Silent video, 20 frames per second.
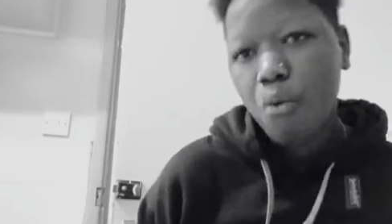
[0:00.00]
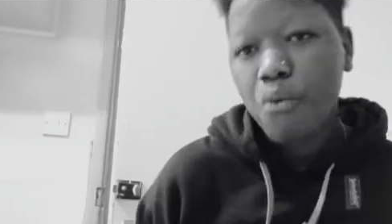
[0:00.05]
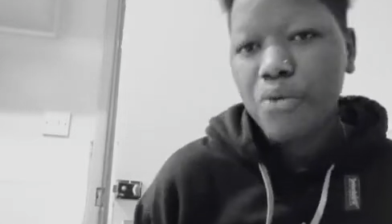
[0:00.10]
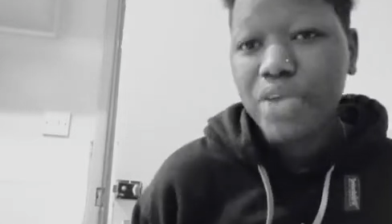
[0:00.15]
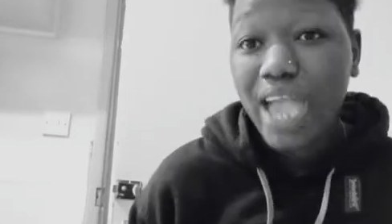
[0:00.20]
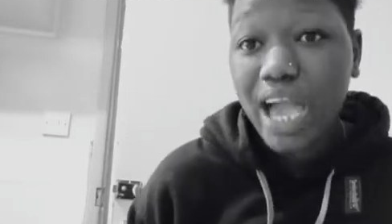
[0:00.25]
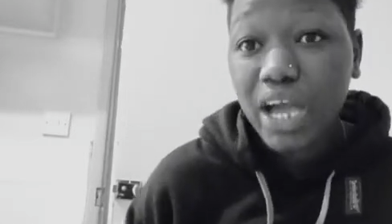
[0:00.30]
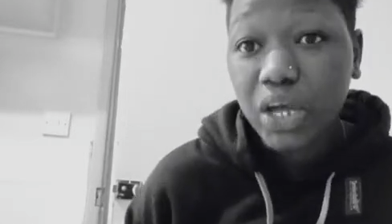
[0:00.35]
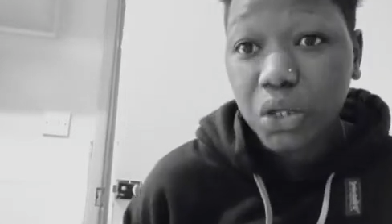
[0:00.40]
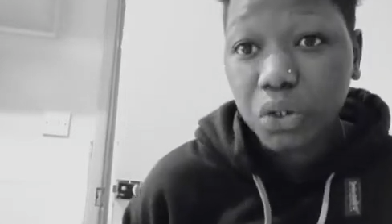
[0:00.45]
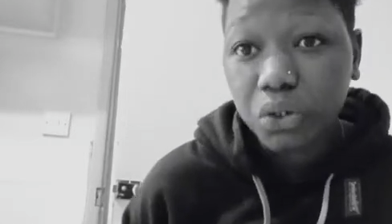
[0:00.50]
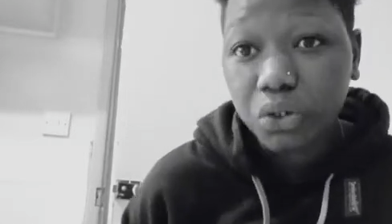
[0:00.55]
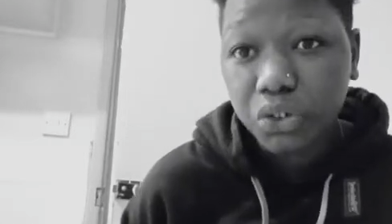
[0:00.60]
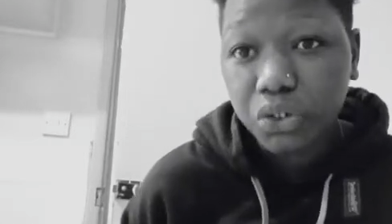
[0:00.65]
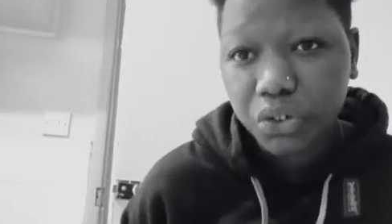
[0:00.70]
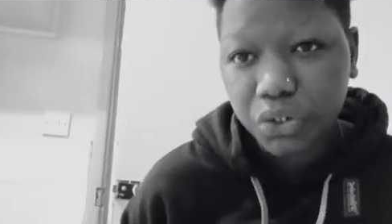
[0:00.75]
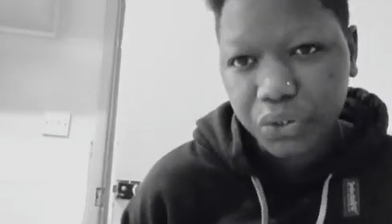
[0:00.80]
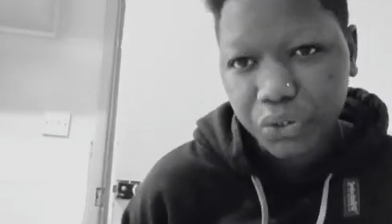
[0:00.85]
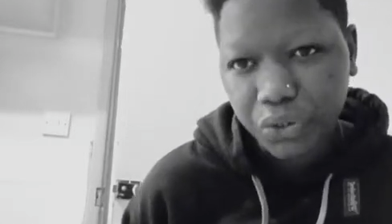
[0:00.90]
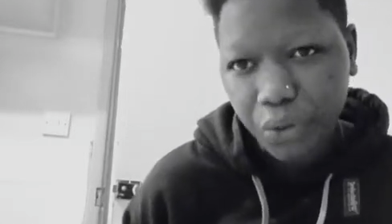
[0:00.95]
we are good
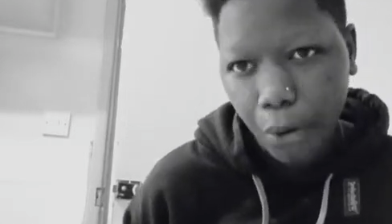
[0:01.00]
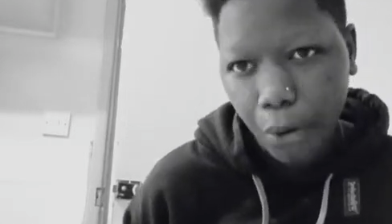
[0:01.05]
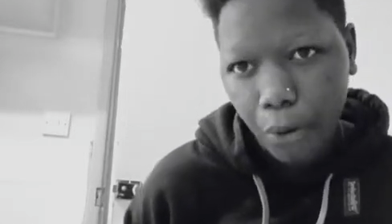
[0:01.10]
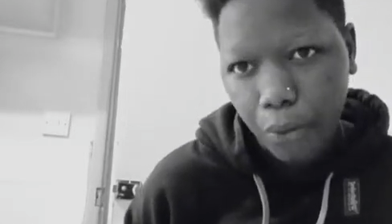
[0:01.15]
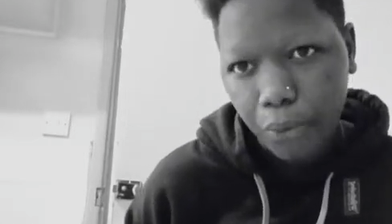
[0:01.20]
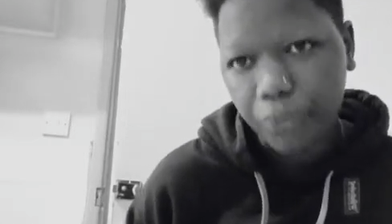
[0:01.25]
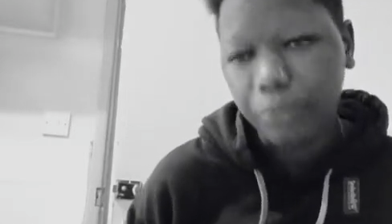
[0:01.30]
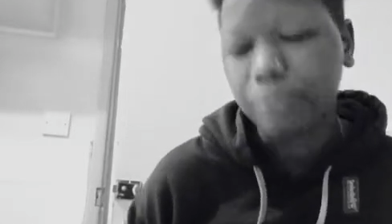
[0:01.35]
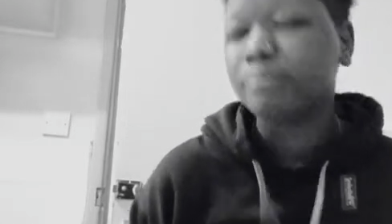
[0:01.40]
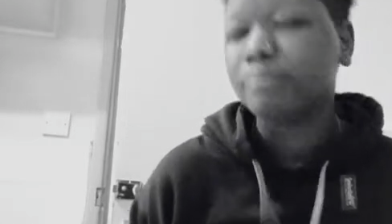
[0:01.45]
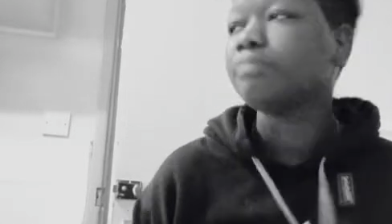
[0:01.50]
to go.